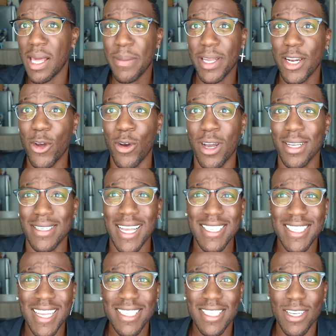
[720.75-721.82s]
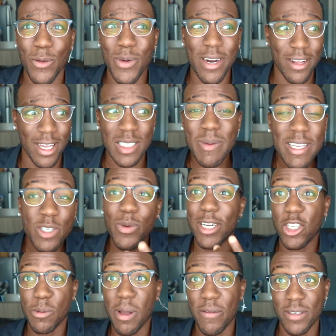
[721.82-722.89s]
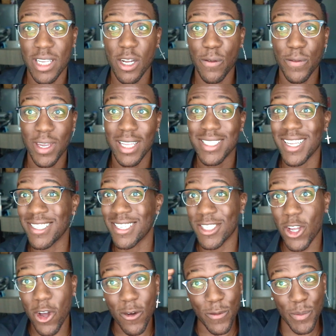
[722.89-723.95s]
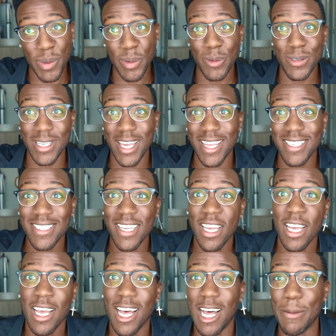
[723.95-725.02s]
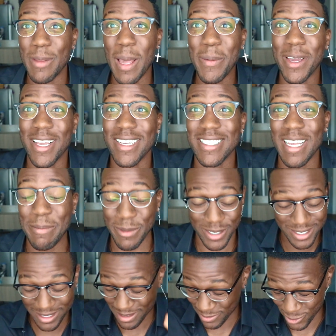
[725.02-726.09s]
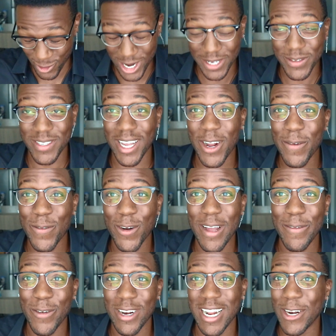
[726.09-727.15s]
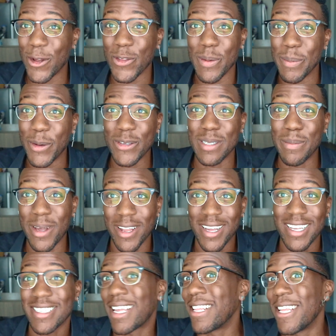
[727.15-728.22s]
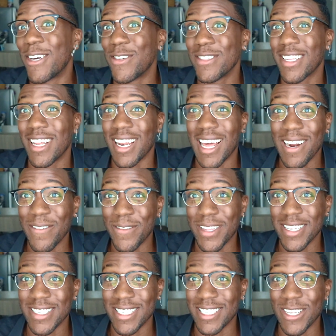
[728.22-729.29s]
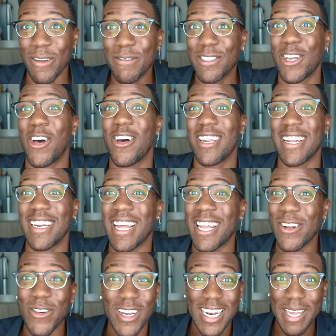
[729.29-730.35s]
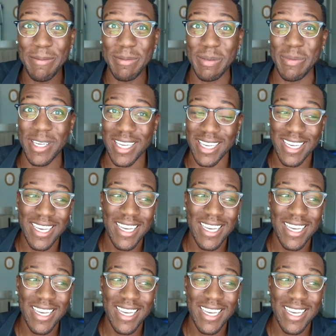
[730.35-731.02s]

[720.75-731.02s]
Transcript: let me know, because I tend to, especially when I talk about photography, I tend to talk over people's heads. Not because I'm just the greatest photographer ever and I know the most about it, because I don't. A lot of this is self-taught, and I don't claim to be